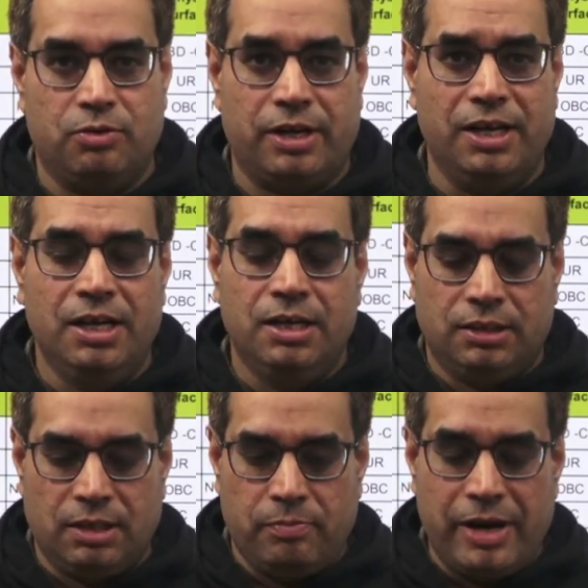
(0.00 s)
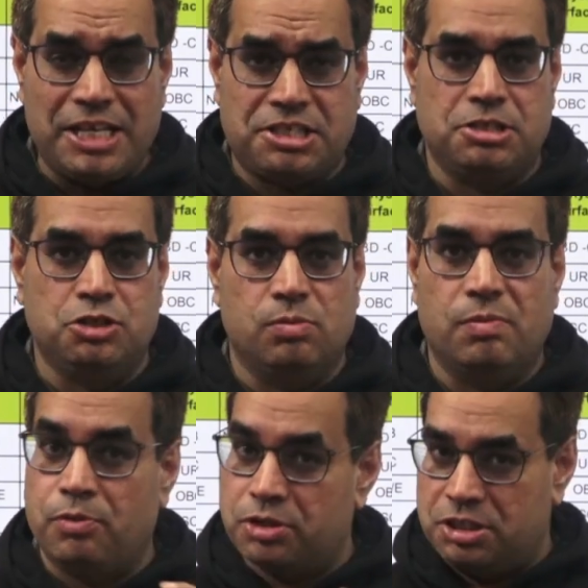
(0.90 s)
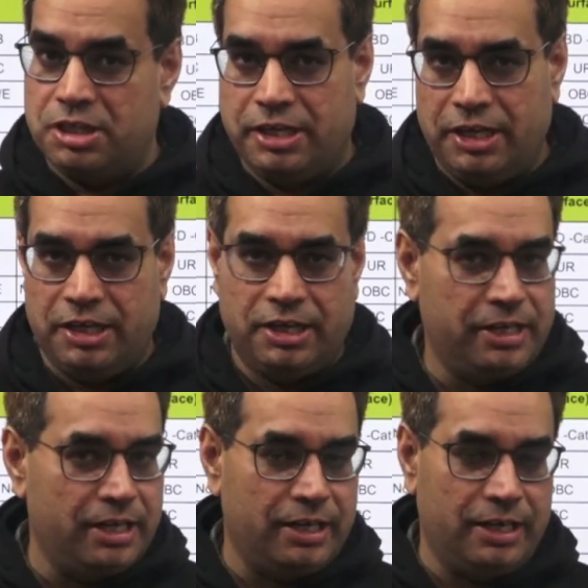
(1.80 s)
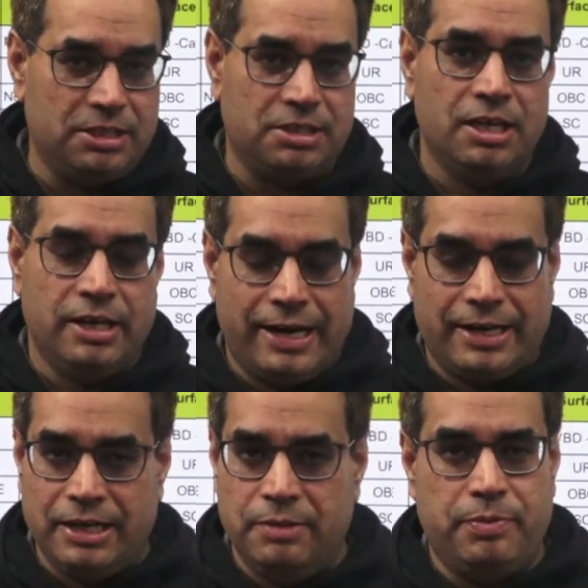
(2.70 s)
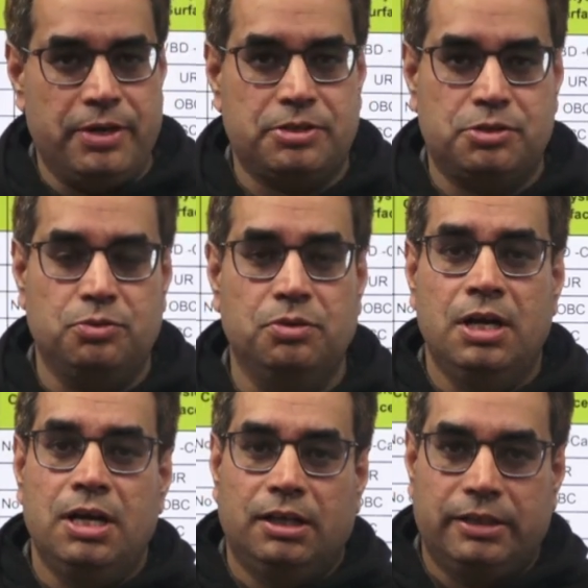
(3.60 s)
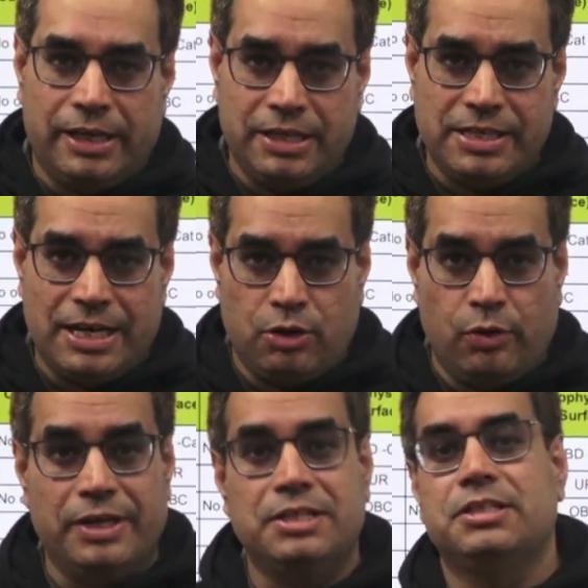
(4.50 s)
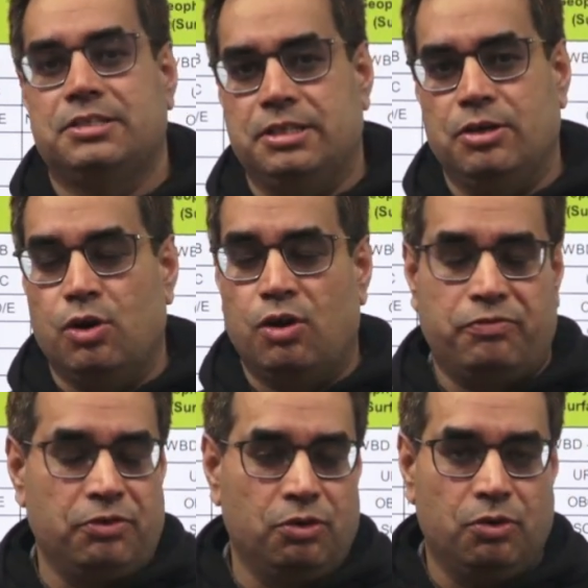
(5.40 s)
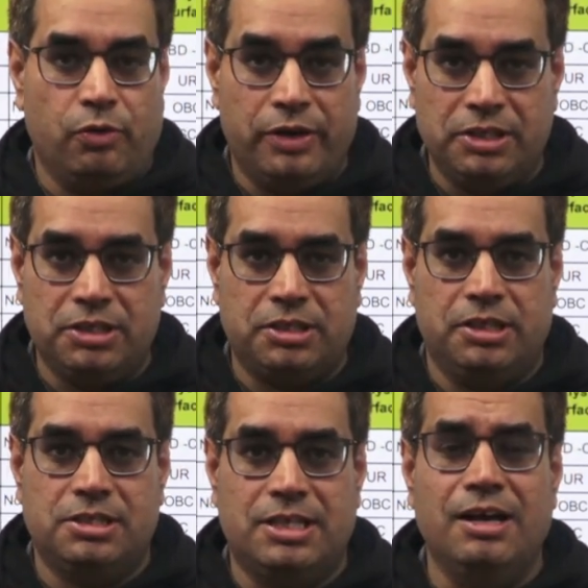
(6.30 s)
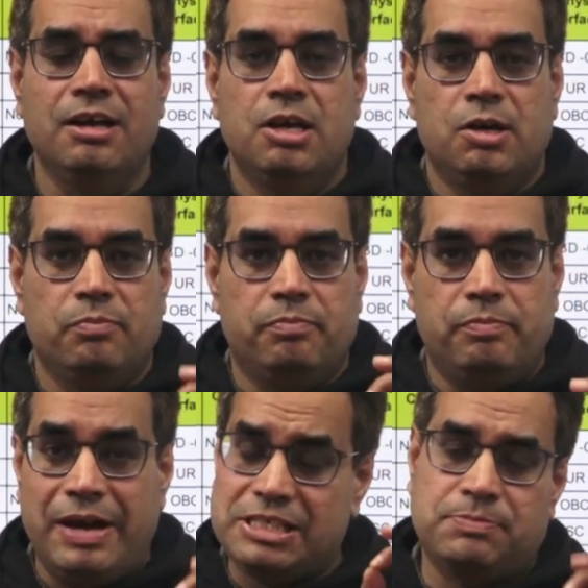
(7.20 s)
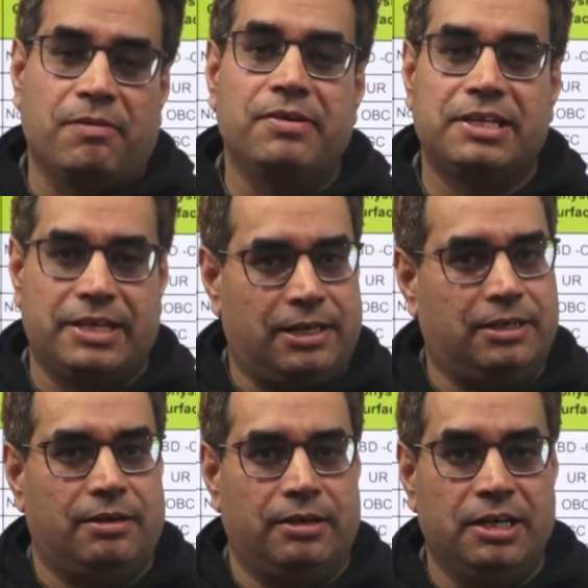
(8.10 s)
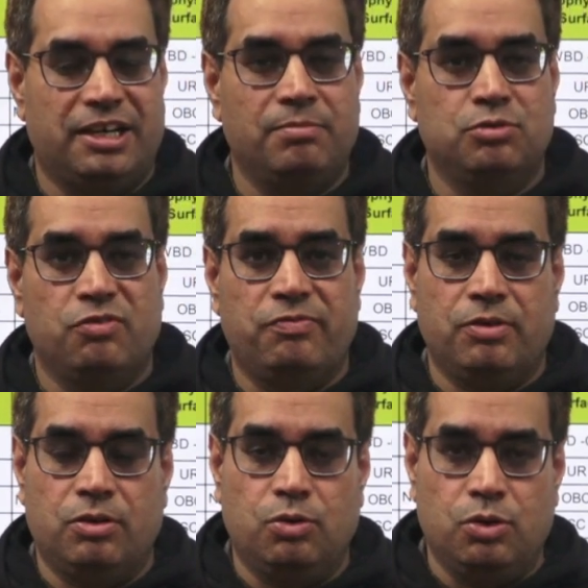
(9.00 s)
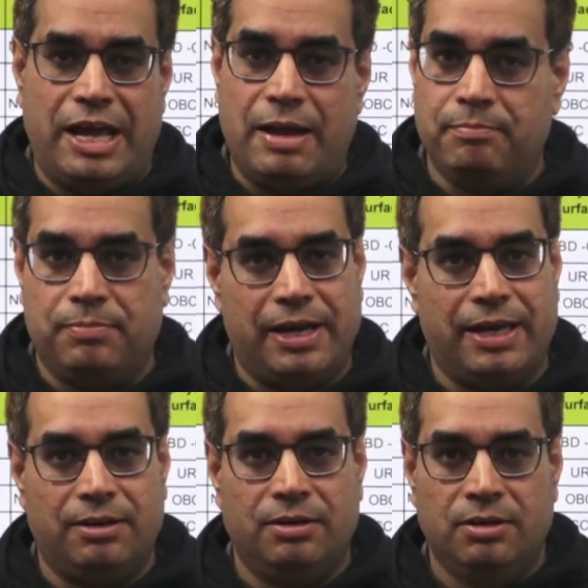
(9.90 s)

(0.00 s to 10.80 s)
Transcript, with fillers: Okay, the best job opportunity in India is at any PSU that is at ONGC. All of you know ONGC is the best public sector in terms of good employer.